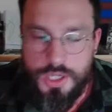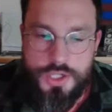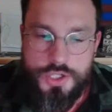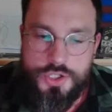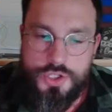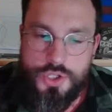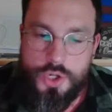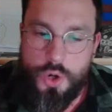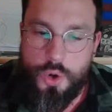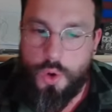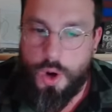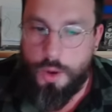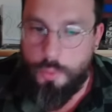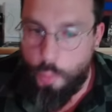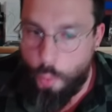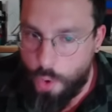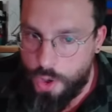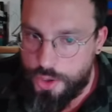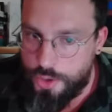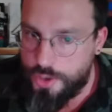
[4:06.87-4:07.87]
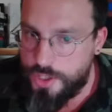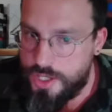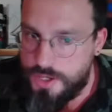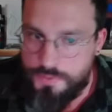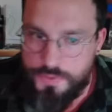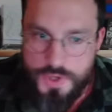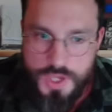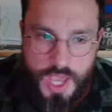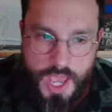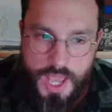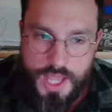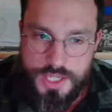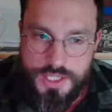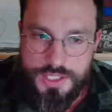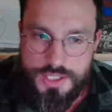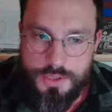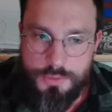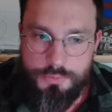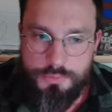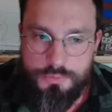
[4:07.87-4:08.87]
So I'm wondering if he
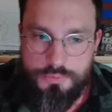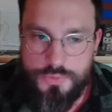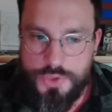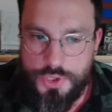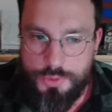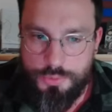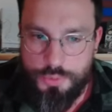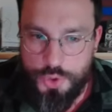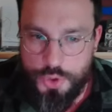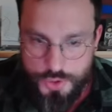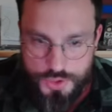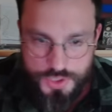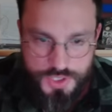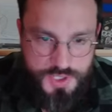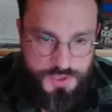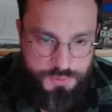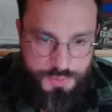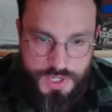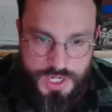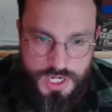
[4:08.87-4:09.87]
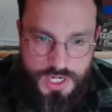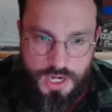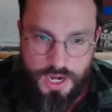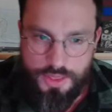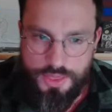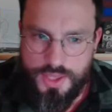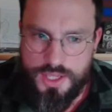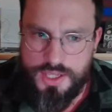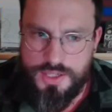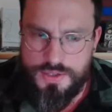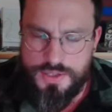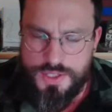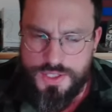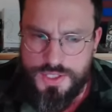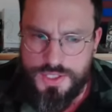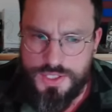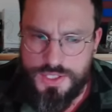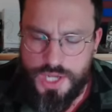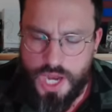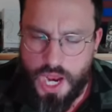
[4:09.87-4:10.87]
has some good speed. I think
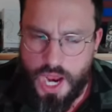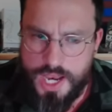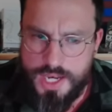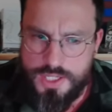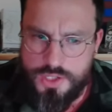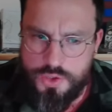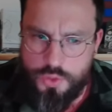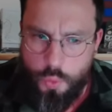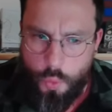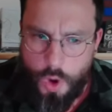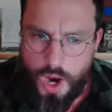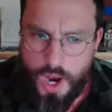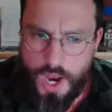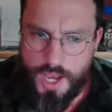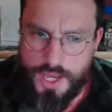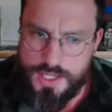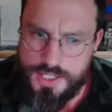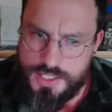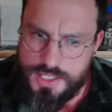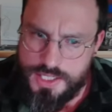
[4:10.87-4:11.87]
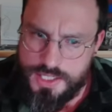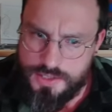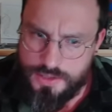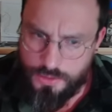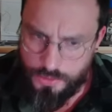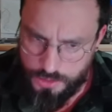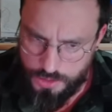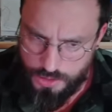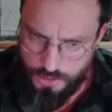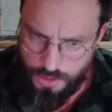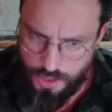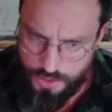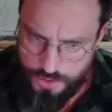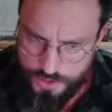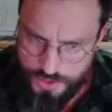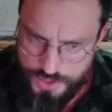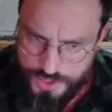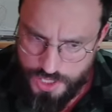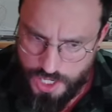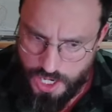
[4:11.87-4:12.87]
size-wise, he's a little
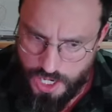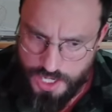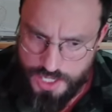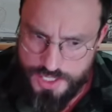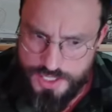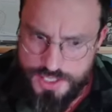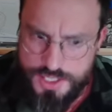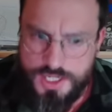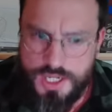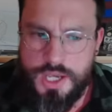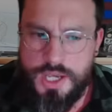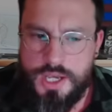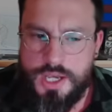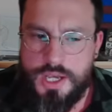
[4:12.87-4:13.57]
undersized.